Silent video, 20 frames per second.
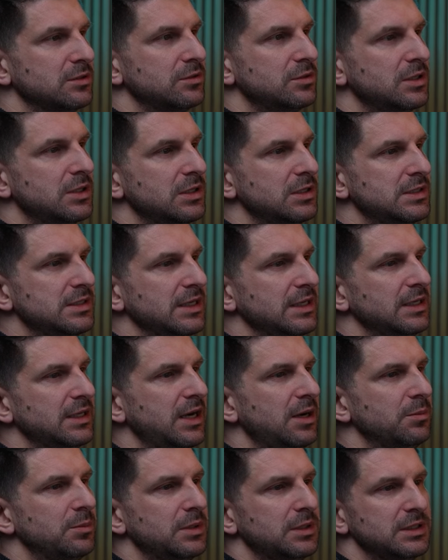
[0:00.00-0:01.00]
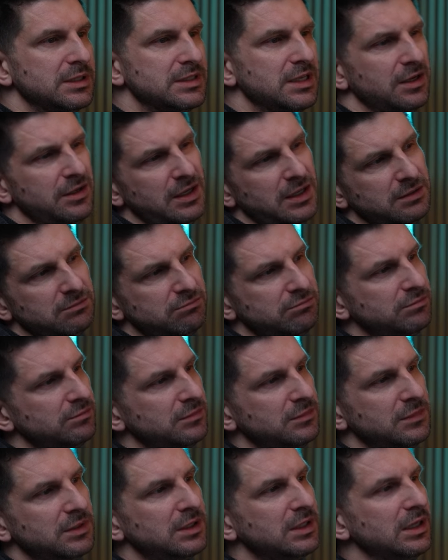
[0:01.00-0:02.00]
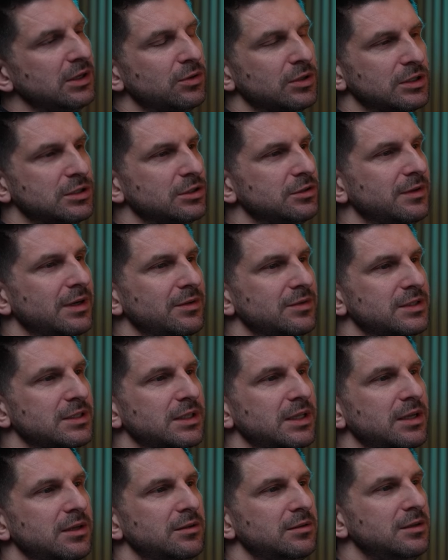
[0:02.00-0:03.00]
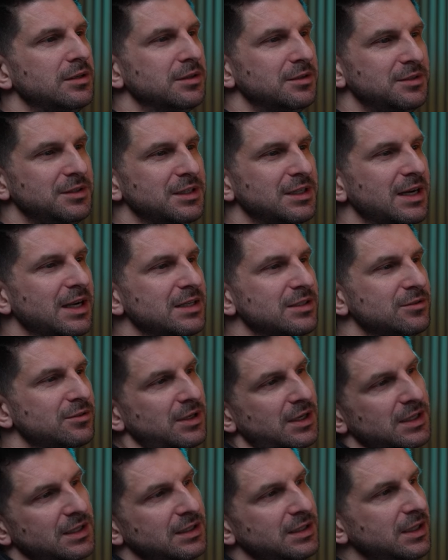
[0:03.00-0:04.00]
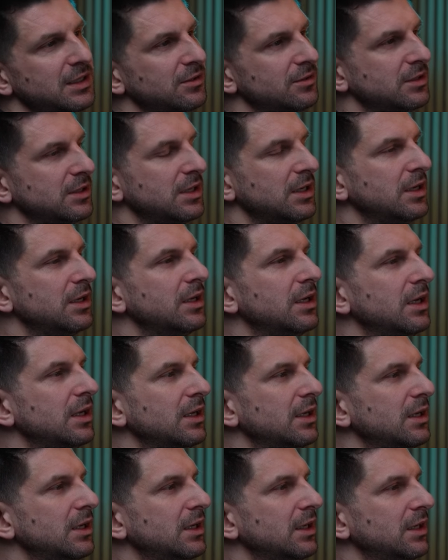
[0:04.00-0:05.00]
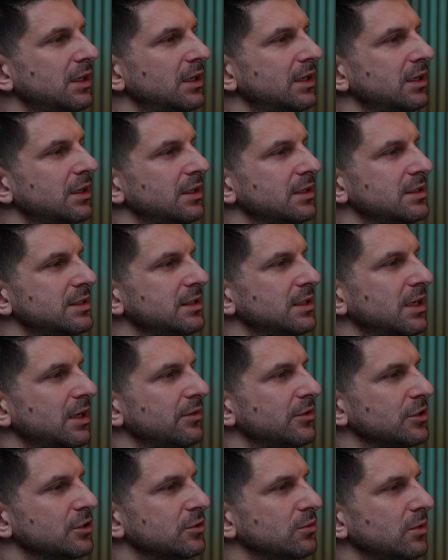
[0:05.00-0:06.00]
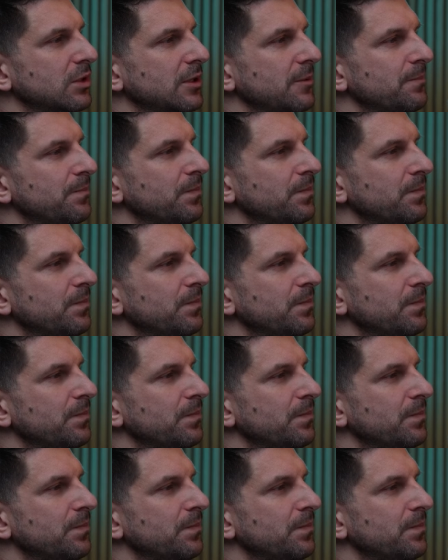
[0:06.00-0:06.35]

I don't know. I haven't used it yet, but there is such a interesting thing.